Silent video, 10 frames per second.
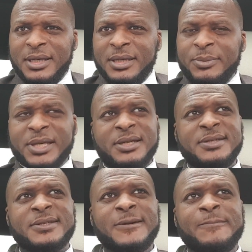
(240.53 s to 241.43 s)

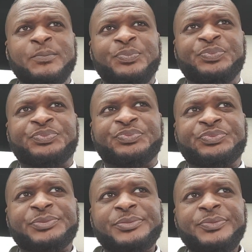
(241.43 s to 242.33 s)
Because
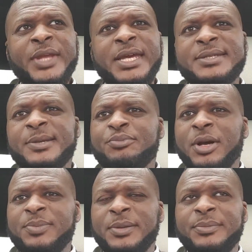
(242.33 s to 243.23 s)
here's the
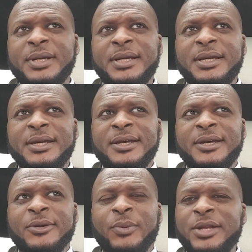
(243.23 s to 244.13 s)
problem.
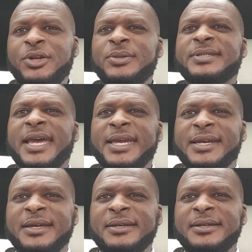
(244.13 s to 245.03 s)
When you take
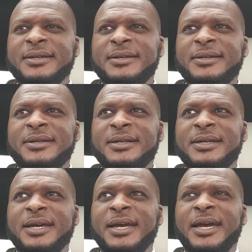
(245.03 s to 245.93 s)

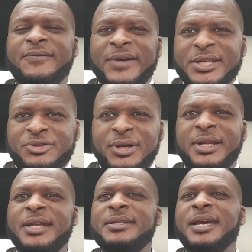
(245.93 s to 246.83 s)
a
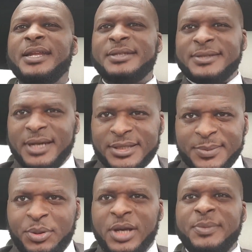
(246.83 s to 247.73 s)
veteran and start to
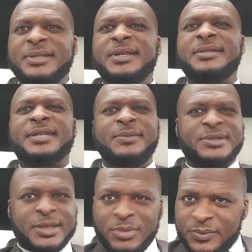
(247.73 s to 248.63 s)
put him into the team,
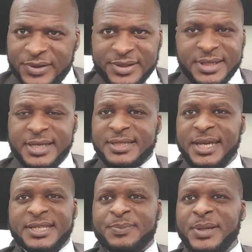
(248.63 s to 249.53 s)
someone with
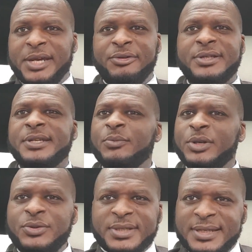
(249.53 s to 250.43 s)
experience, someone
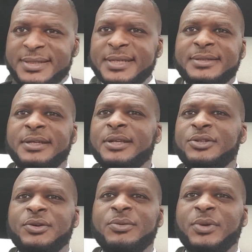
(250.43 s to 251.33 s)
who's consistent and
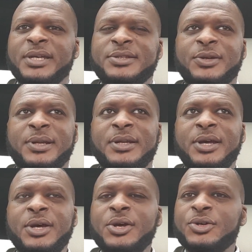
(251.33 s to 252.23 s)
doing what he's doing,
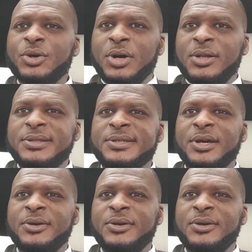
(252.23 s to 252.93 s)
you're also